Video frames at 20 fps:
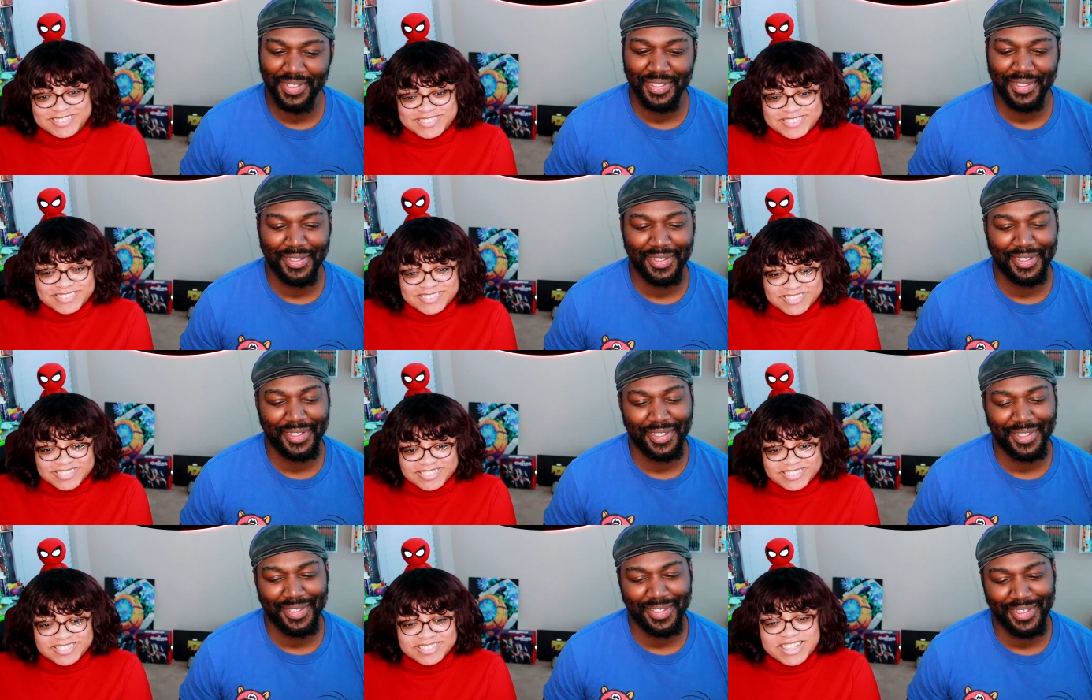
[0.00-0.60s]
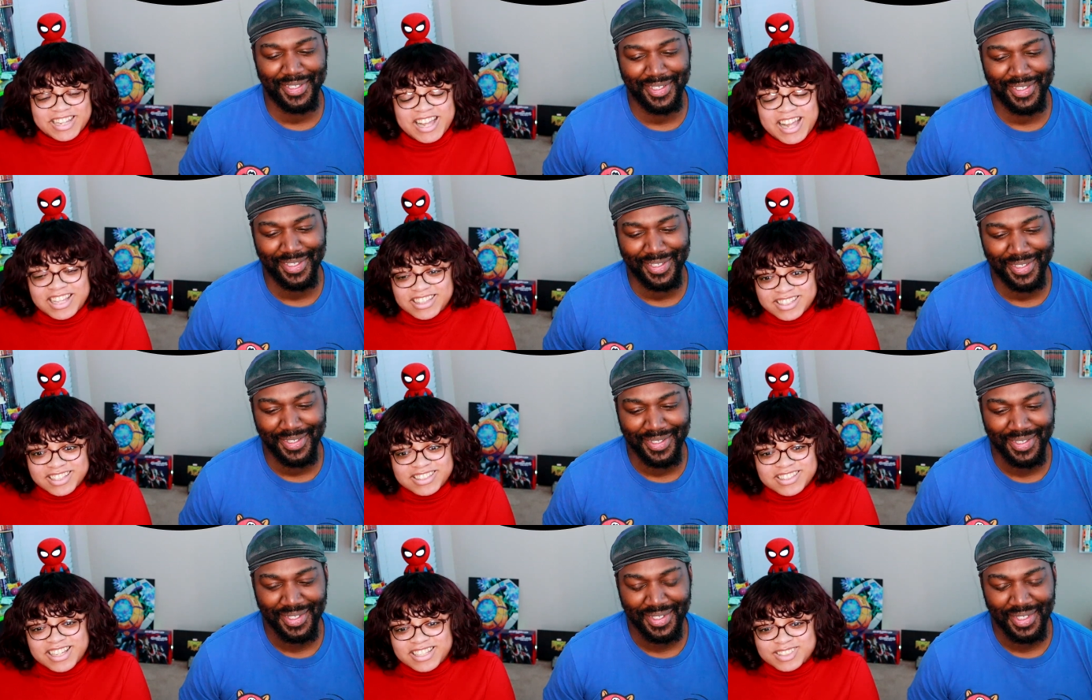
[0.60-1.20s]
Speaker 1: I
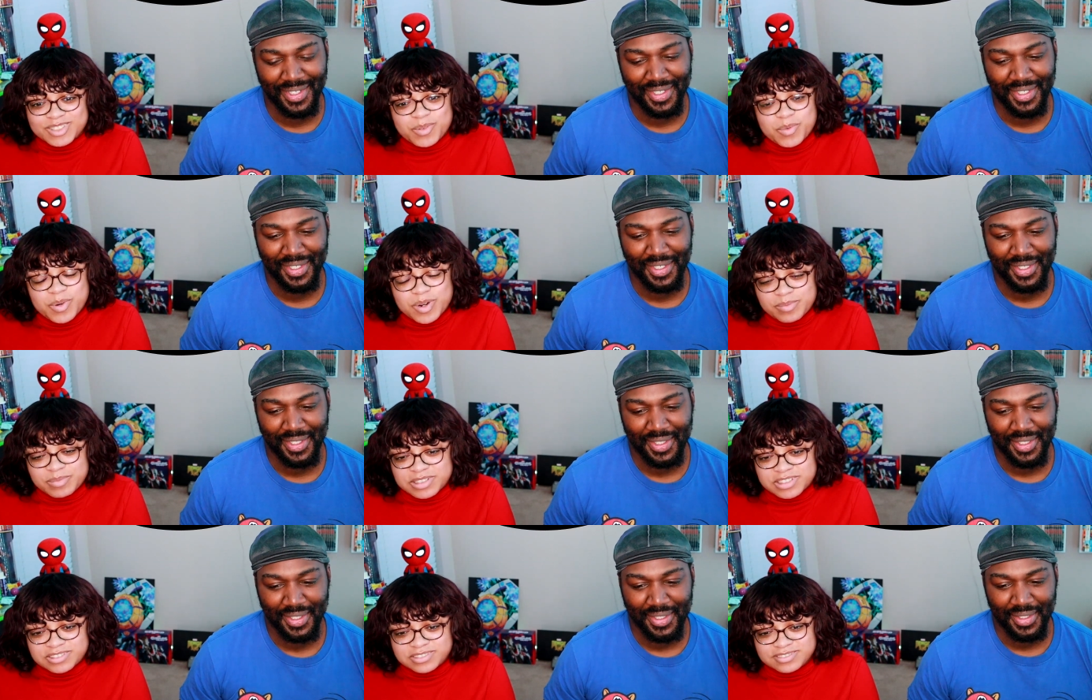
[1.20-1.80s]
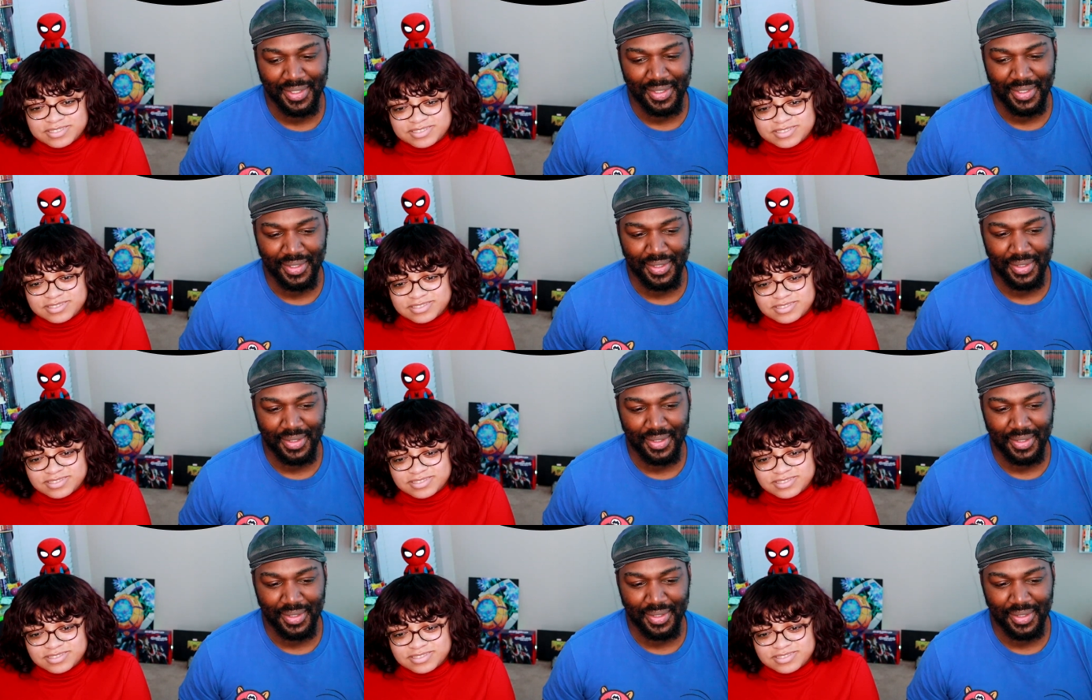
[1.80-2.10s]
think that's a woman.